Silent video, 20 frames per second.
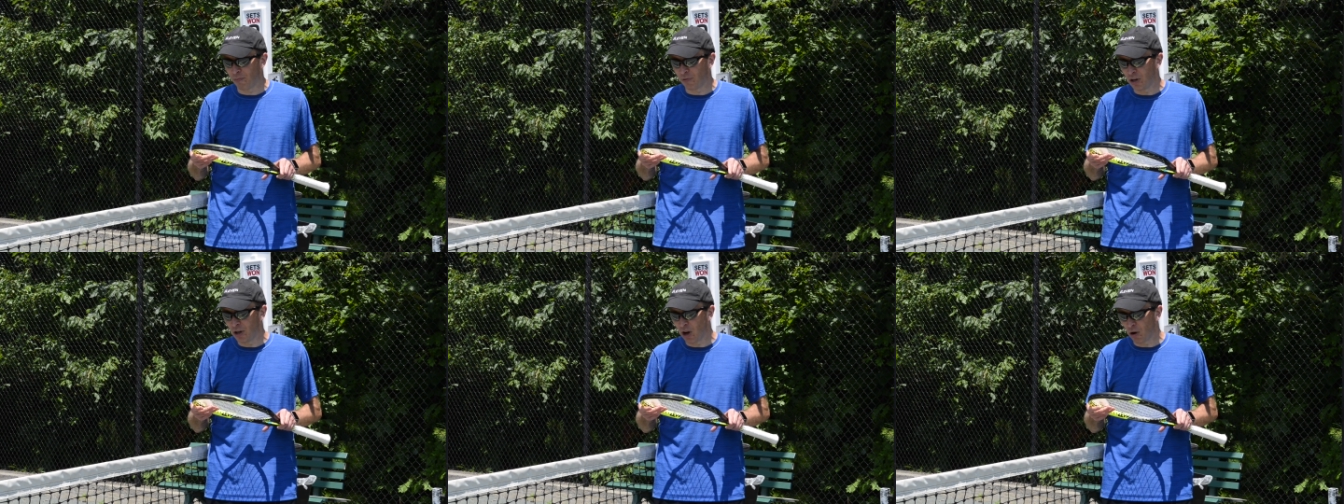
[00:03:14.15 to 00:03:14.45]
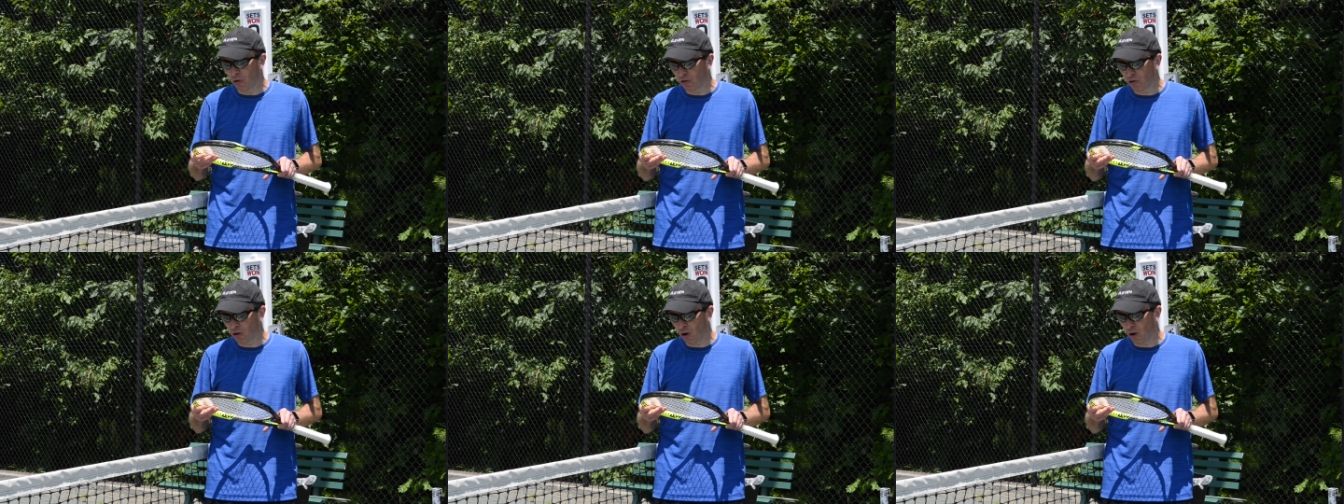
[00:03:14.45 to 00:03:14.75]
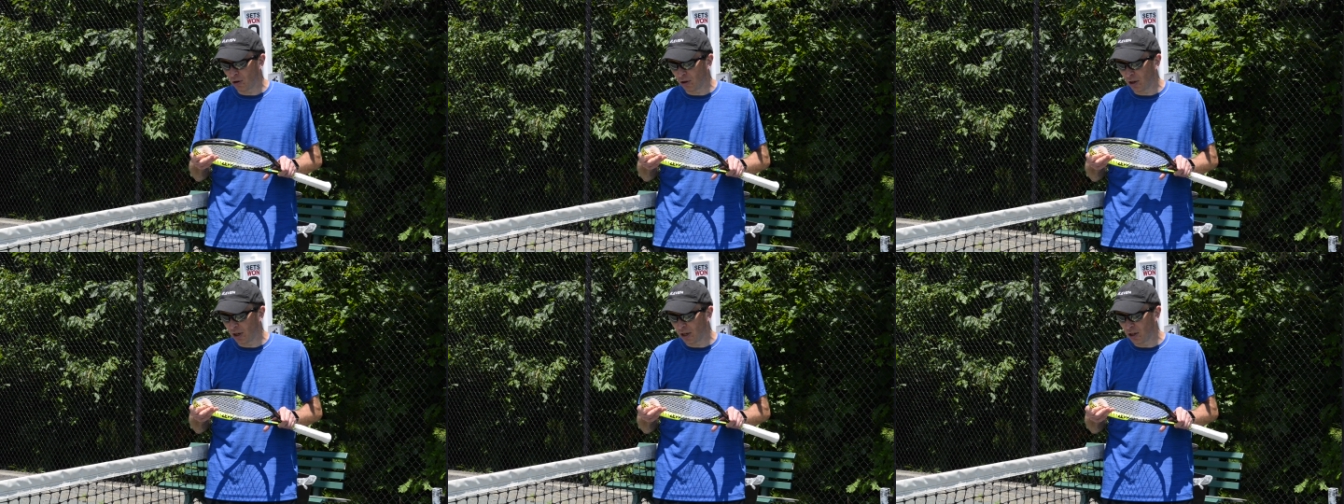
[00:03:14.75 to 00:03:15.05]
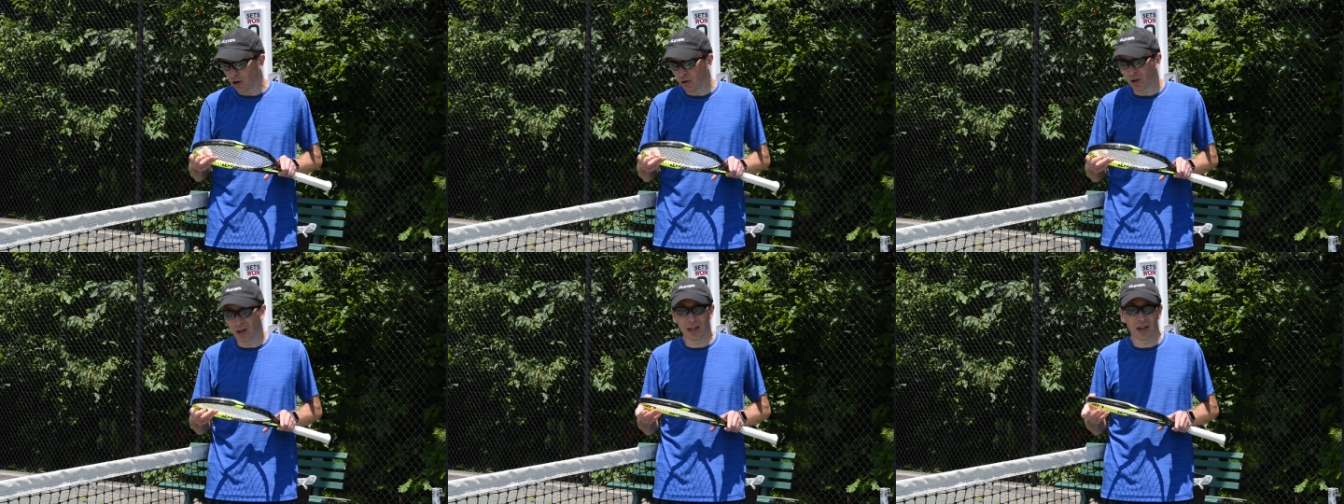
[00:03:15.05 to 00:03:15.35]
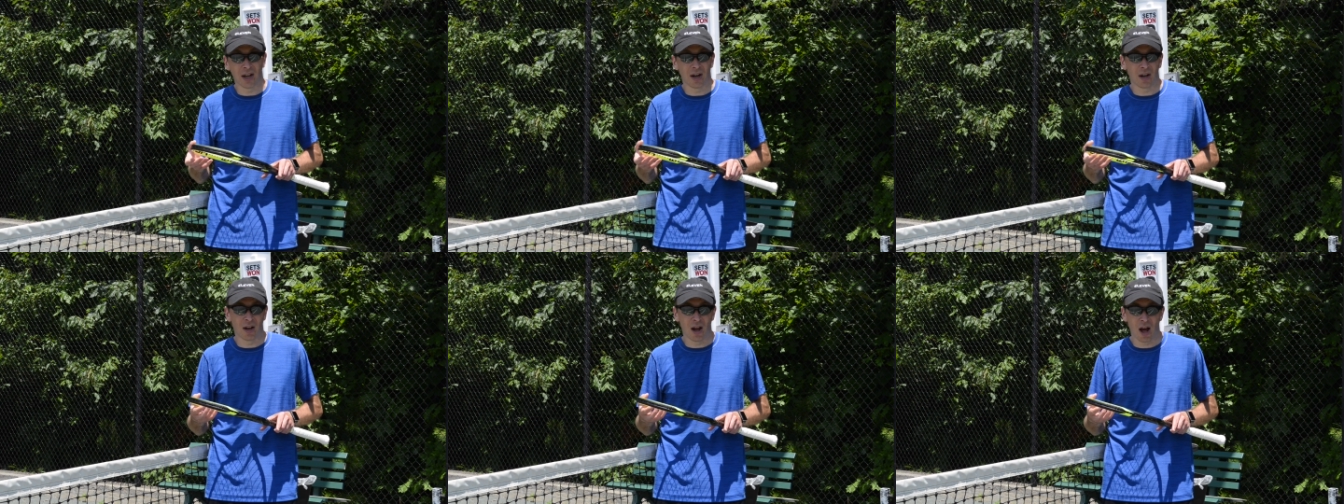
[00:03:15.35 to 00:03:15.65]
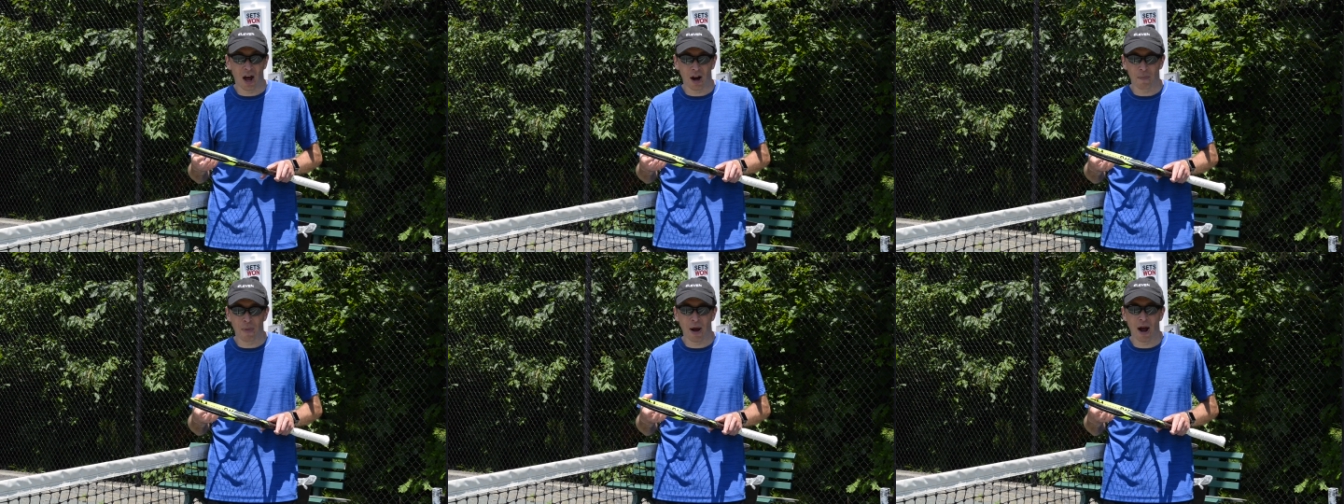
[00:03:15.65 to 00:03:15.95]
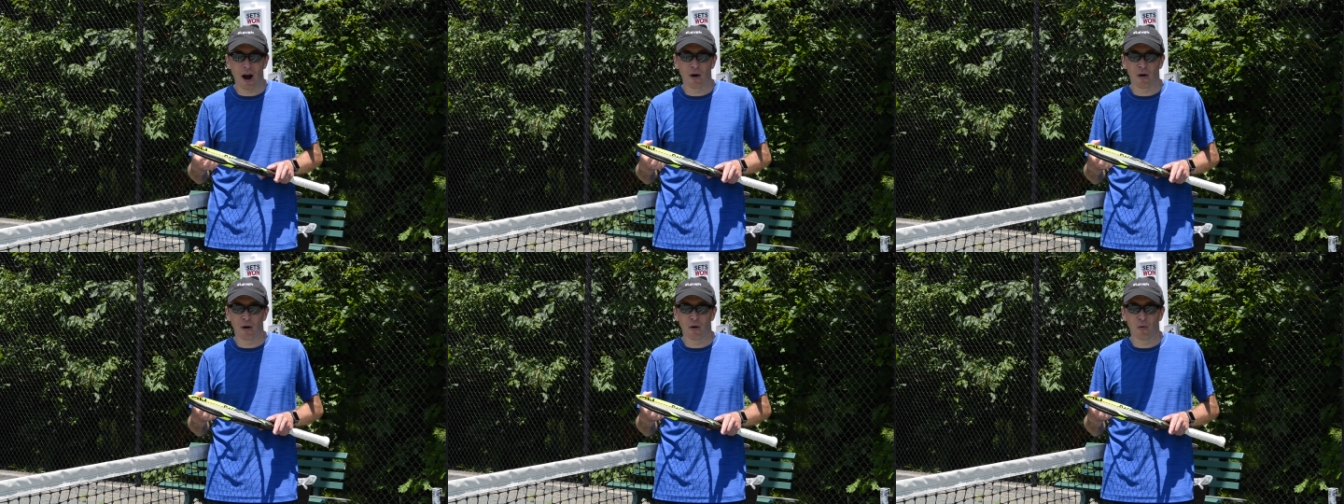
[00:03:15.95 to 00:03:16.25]
You know, certainly you can get a lot of
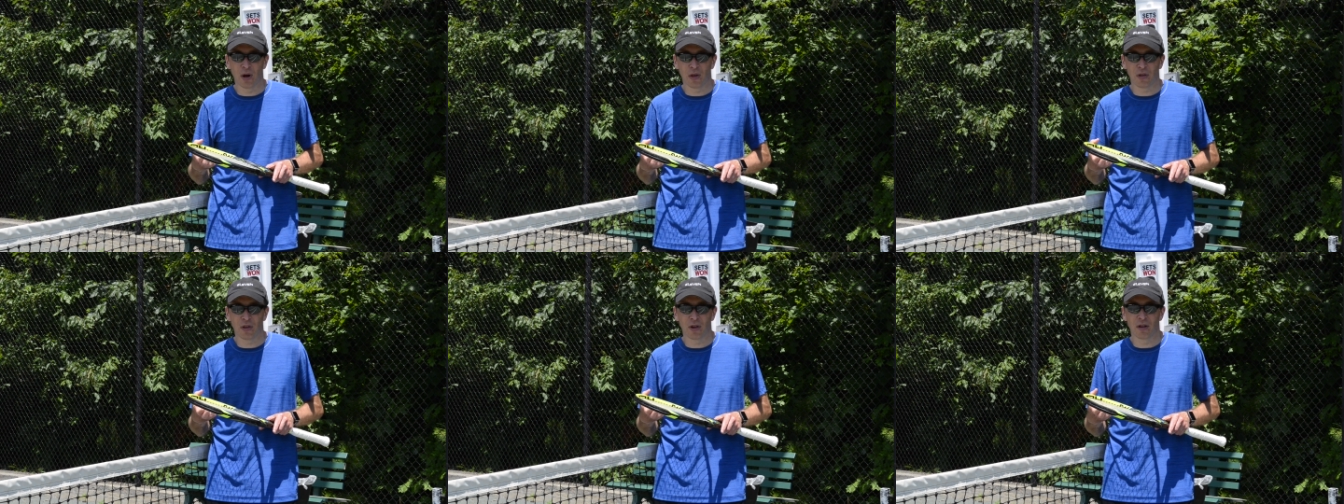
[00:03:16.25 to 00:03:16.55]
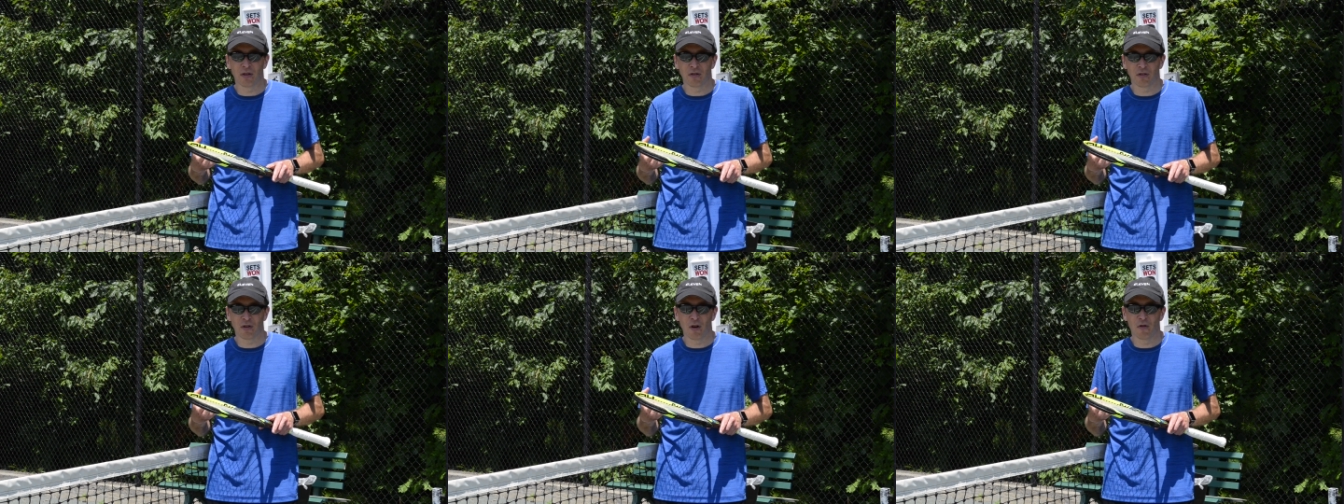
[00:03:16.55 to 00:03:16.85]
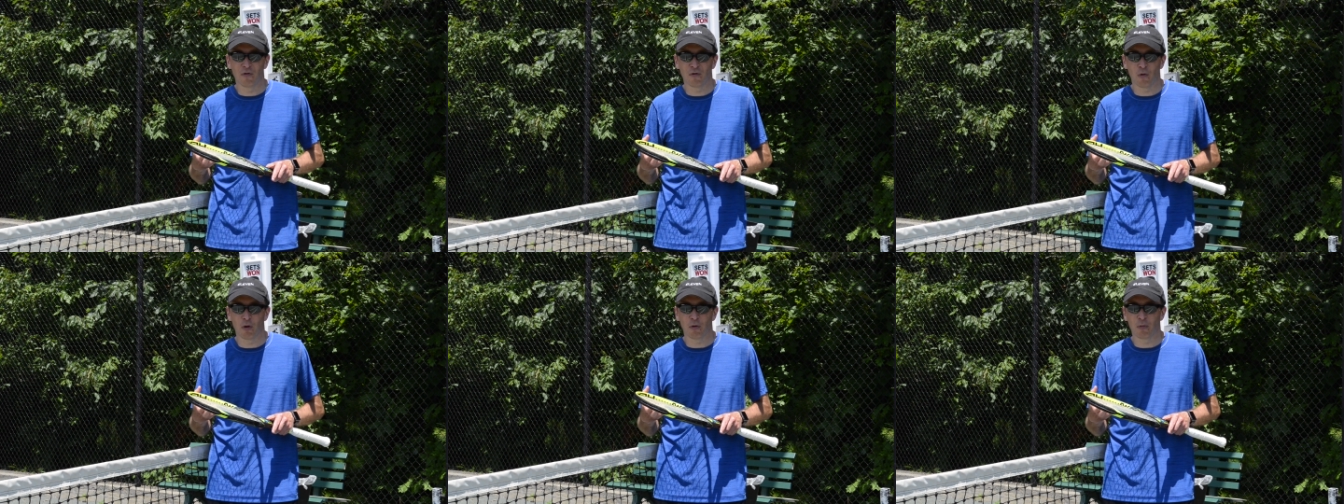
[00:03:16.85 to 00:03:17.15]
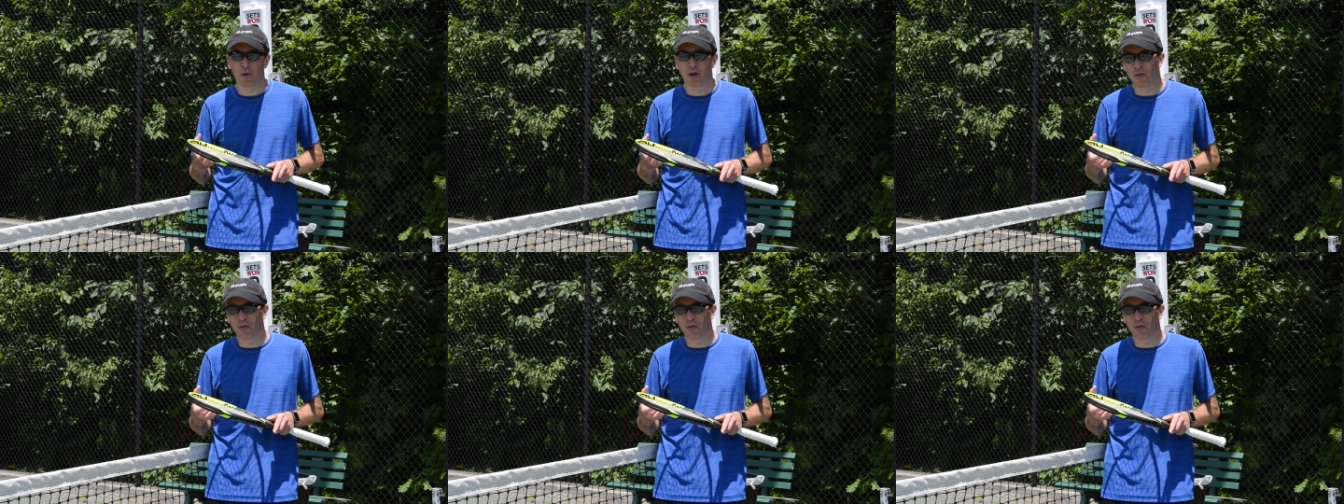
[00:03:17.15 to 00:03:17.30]
power with it and so forth,